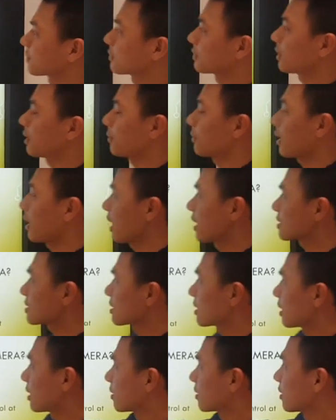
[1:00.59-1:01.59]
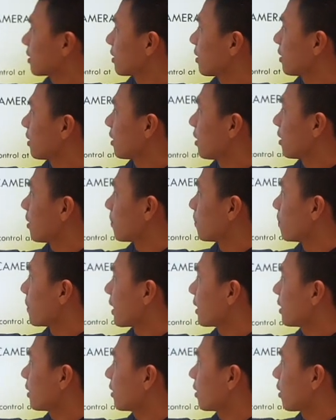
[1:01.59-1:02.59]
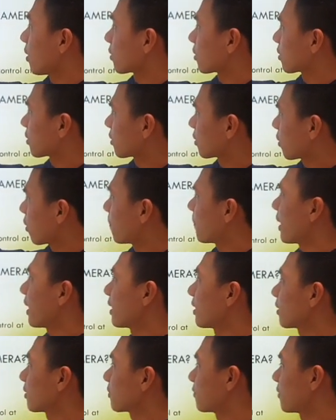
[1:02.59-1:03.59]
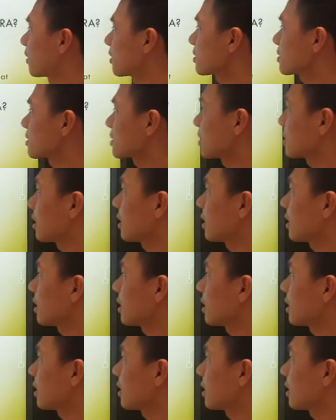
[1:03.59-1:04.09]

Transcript: Camera has many orthopedic function.